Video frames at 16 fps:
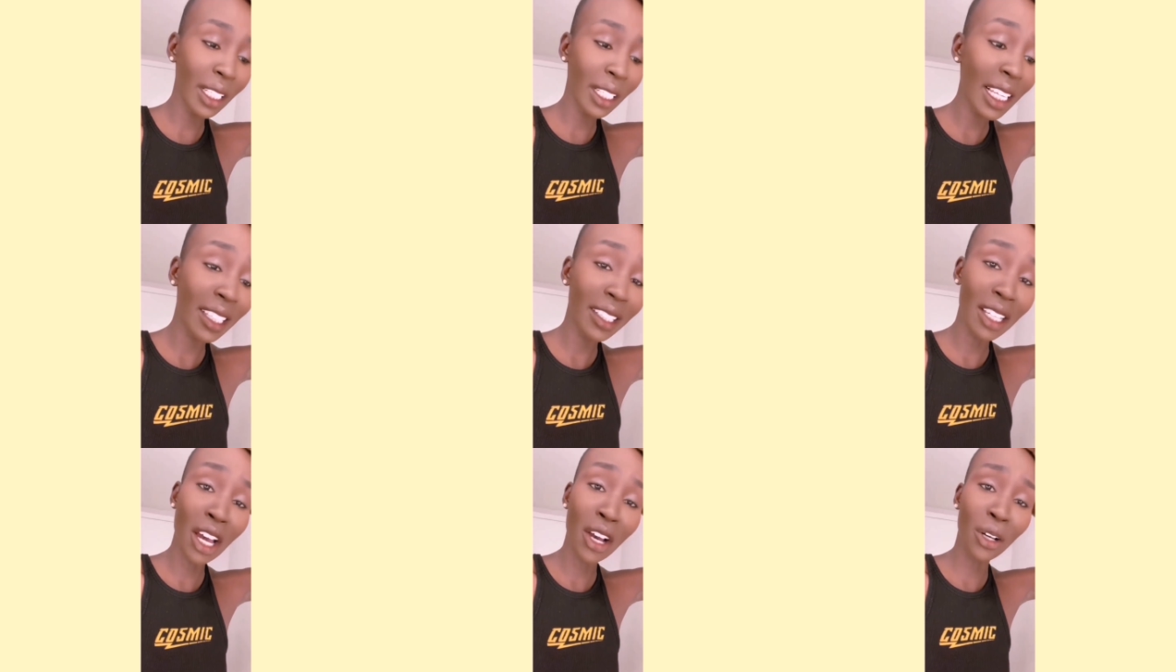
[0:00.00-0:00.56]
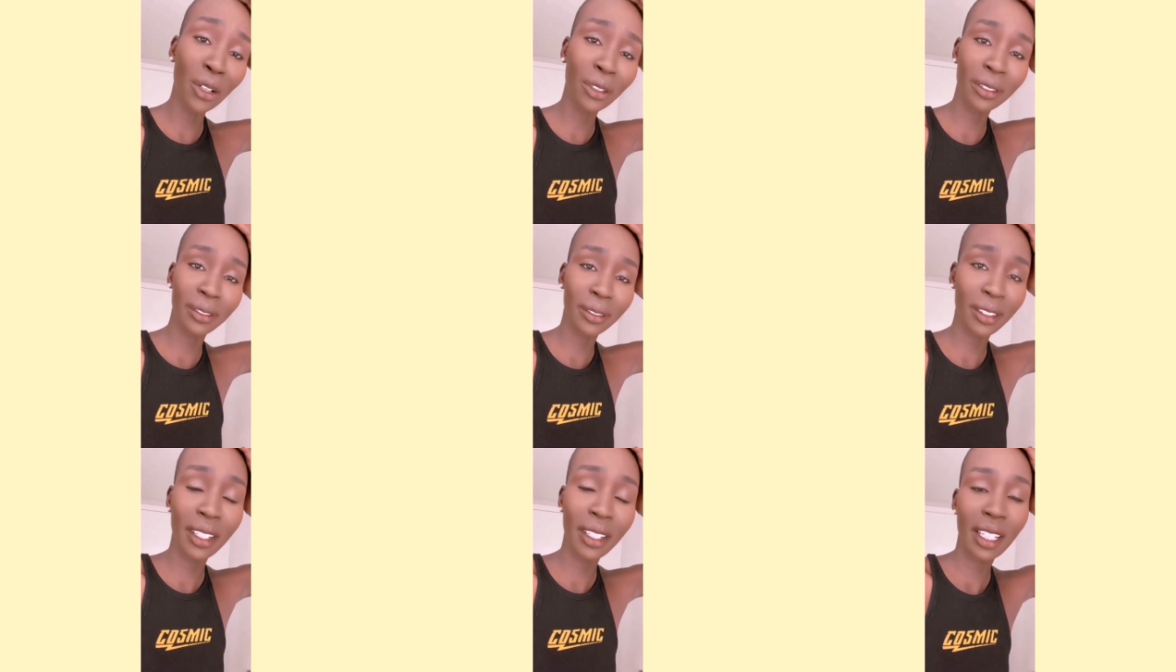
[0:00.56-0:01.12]
please know
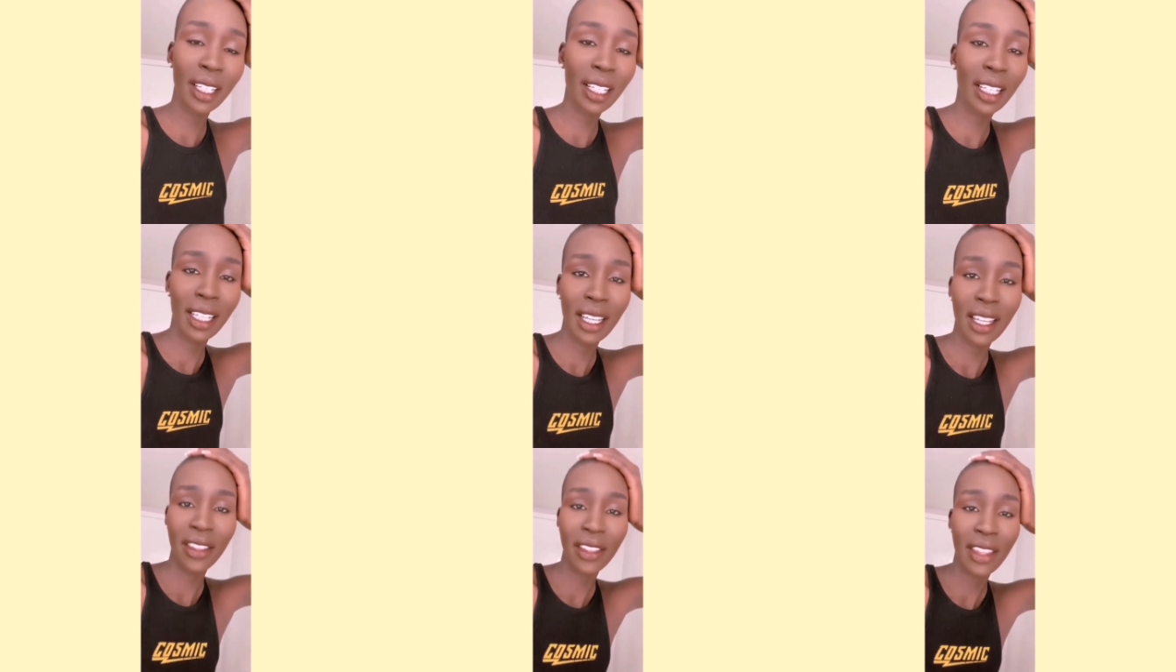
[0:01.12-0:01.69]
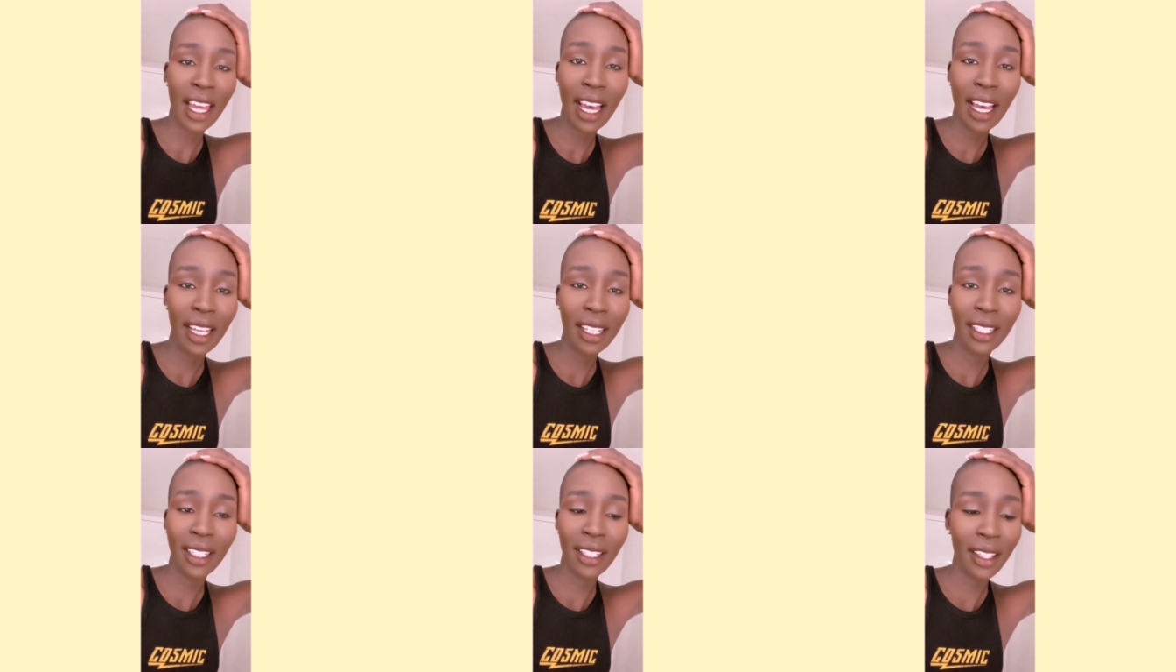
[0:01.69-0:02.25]

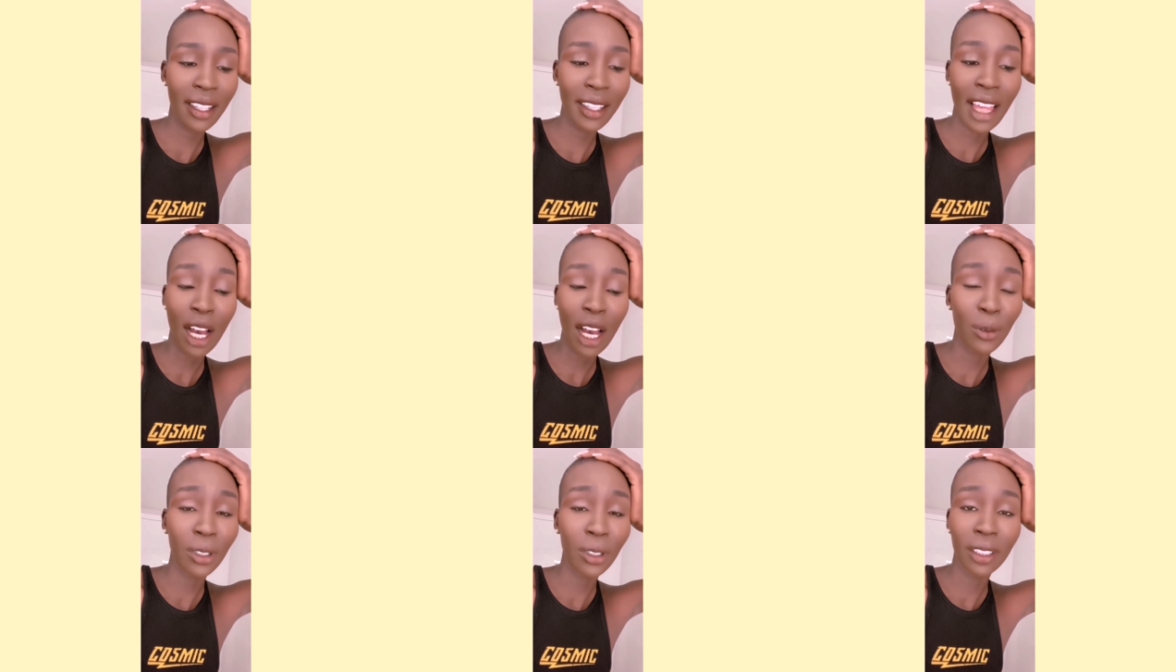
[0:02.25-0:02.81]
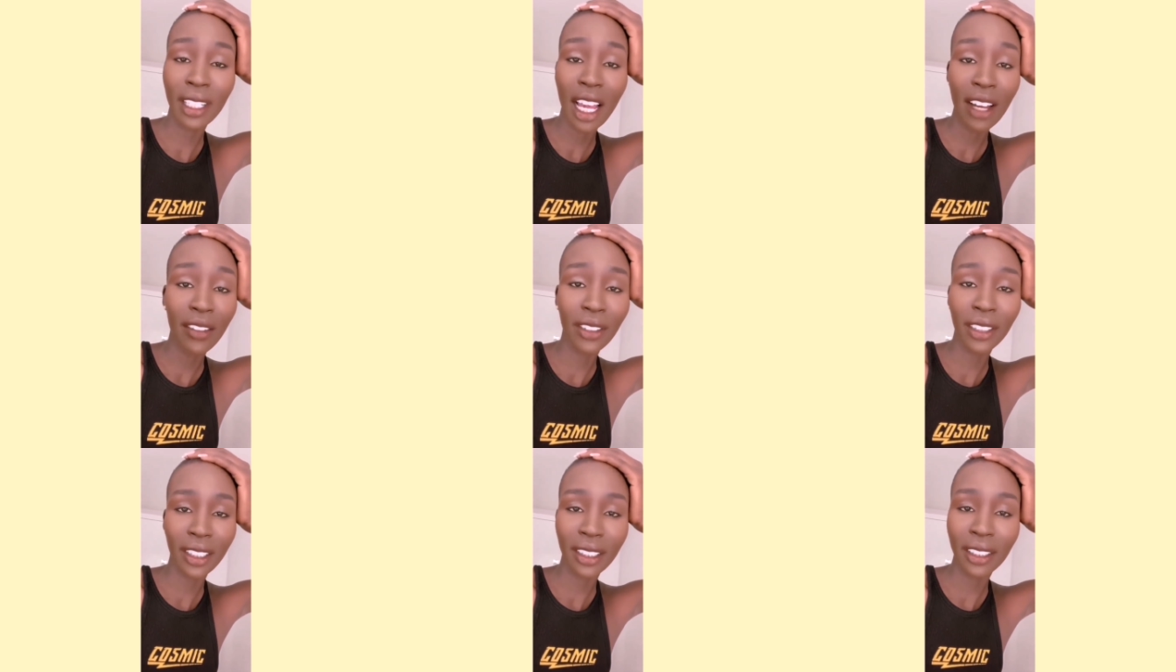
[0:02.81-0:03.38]
that that will
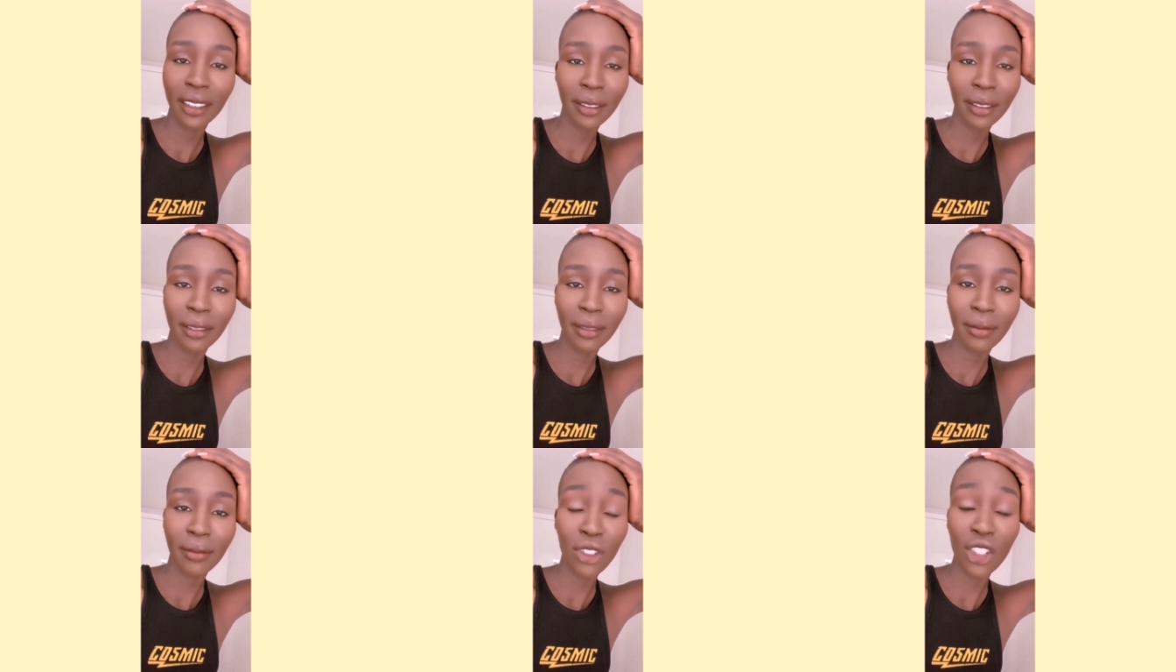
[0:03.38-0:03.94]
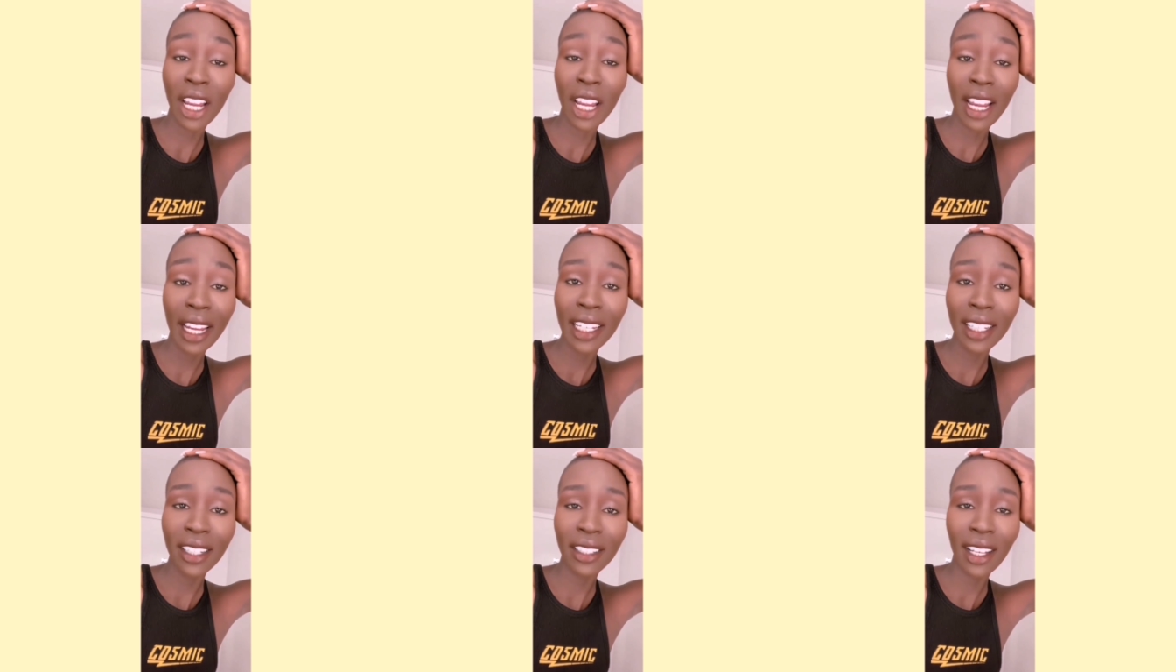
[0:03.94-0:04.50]
never
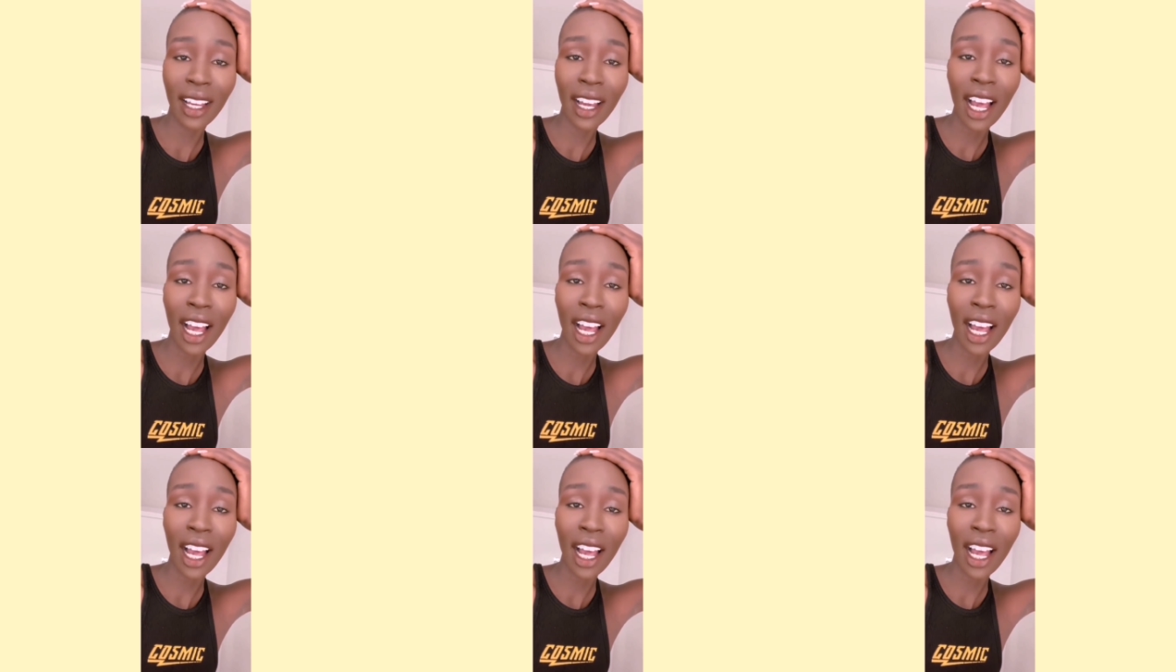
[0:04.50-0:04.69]
change,